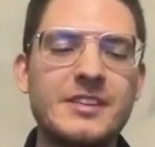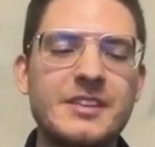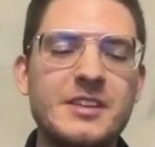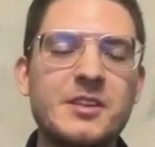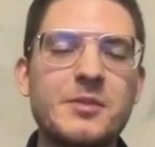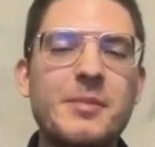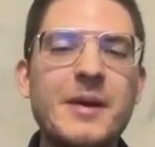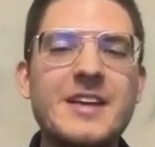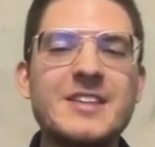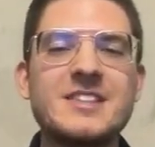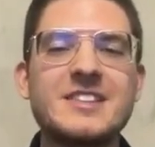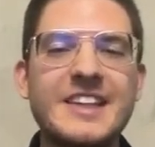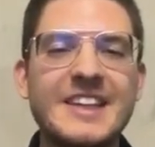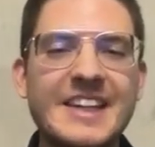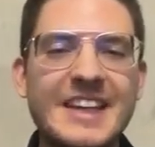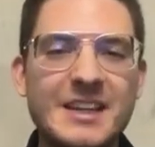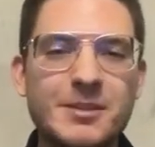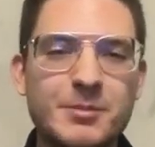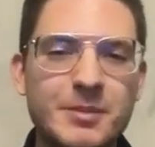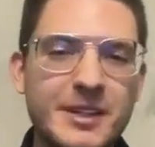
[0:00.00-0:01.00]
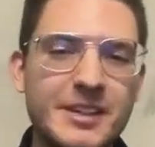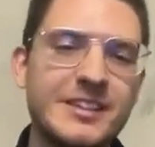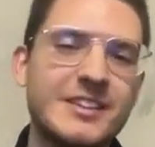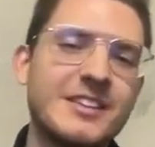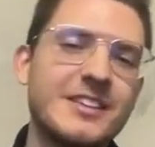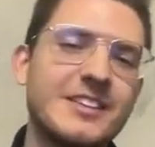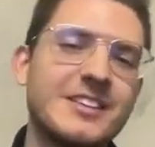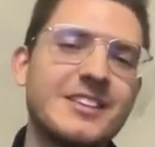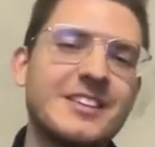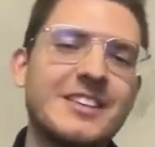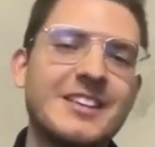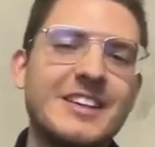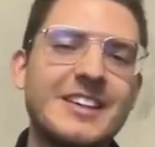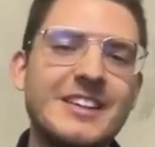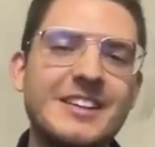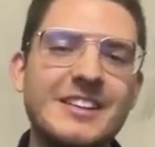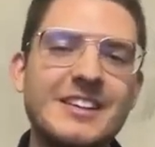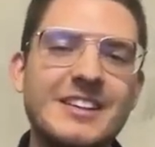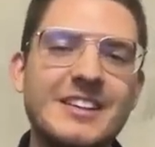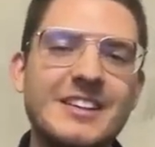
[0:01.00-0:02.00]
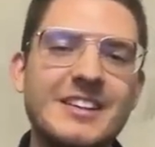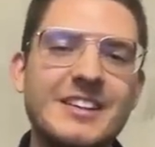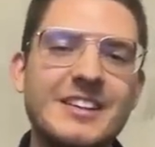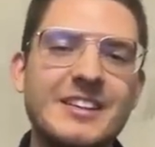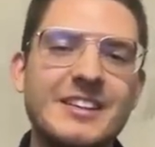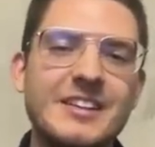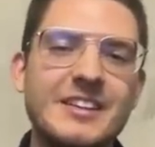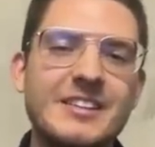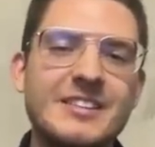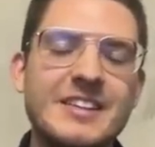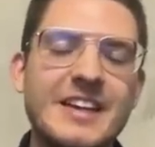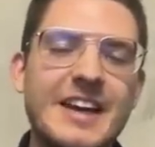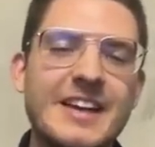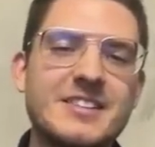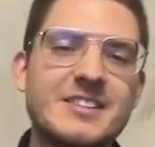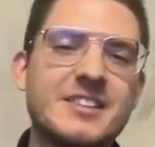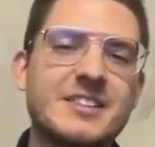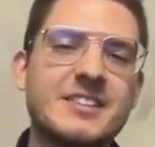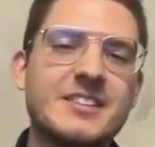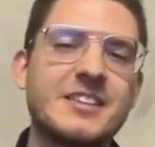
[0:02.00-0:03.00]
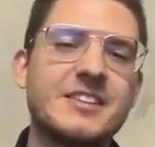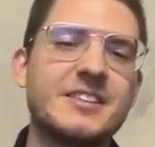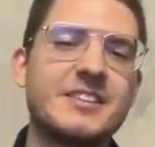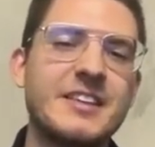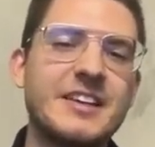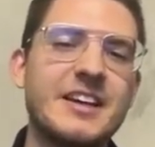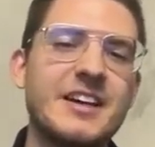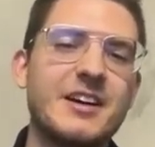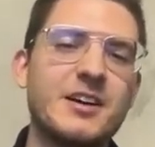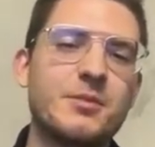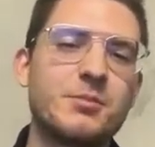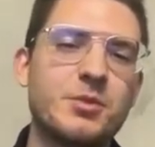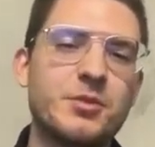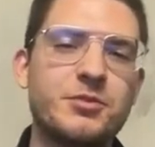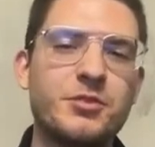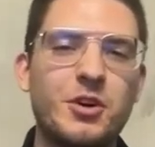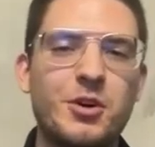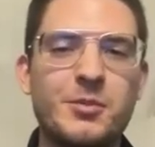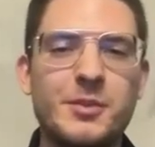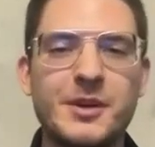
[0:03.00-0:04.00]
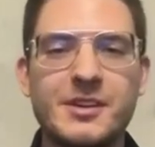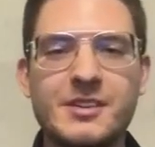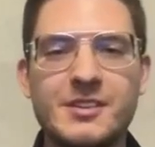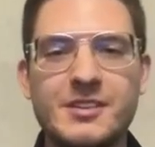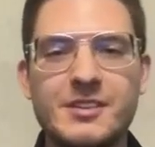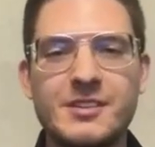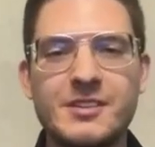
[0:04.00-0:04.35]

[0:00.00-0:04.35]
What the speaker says: the best they can be in the task that they are performing.